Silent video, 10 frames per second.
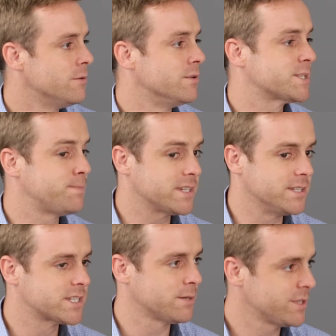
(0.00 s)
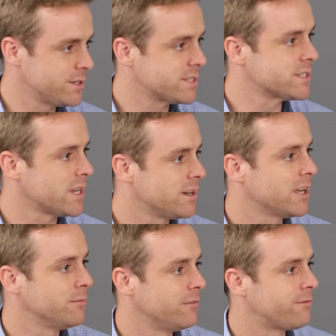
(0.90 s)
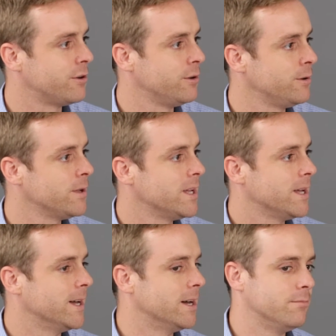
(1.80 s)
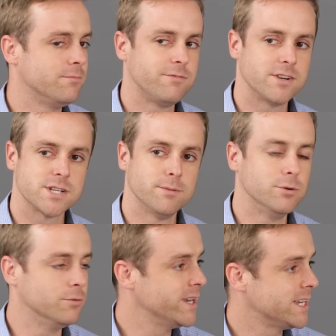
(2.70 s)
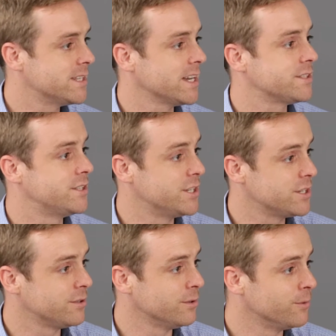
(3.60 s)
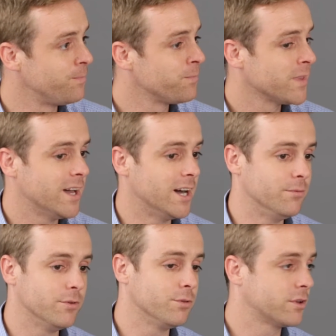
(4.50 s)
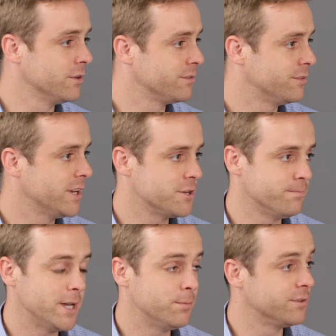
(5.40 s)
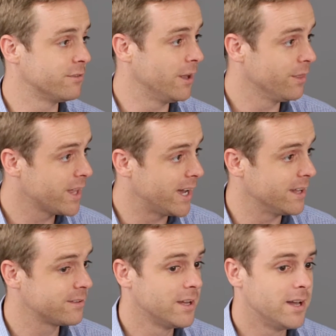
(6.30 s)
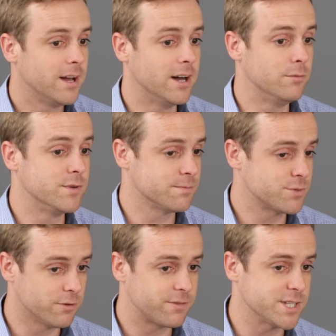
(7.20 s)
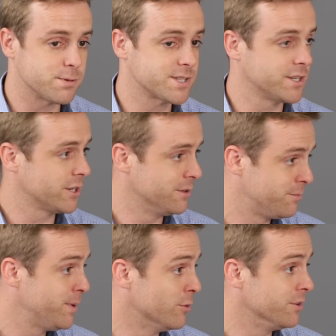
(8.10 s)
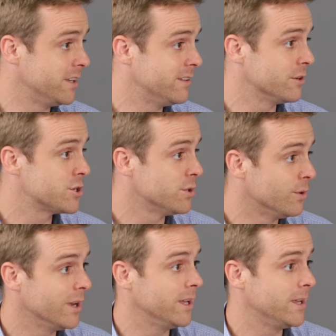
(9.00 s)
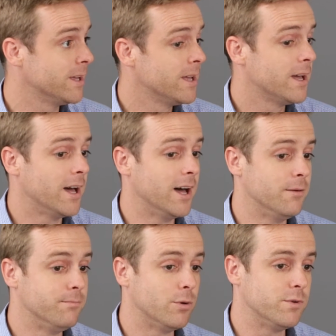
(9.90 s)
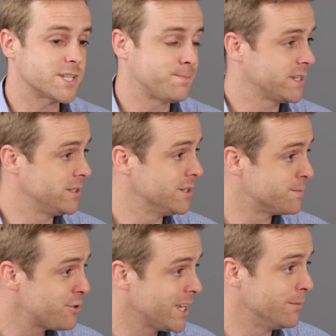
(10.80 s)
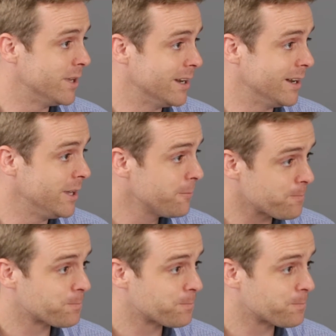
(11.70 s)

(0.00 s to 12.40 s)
We're expecting some of those to start coming through. For example, making tax digital, all the consultation papers around that, which I'm sure Francois is going to go into a bit more detail shortly. But we're expecting those pretty imminently.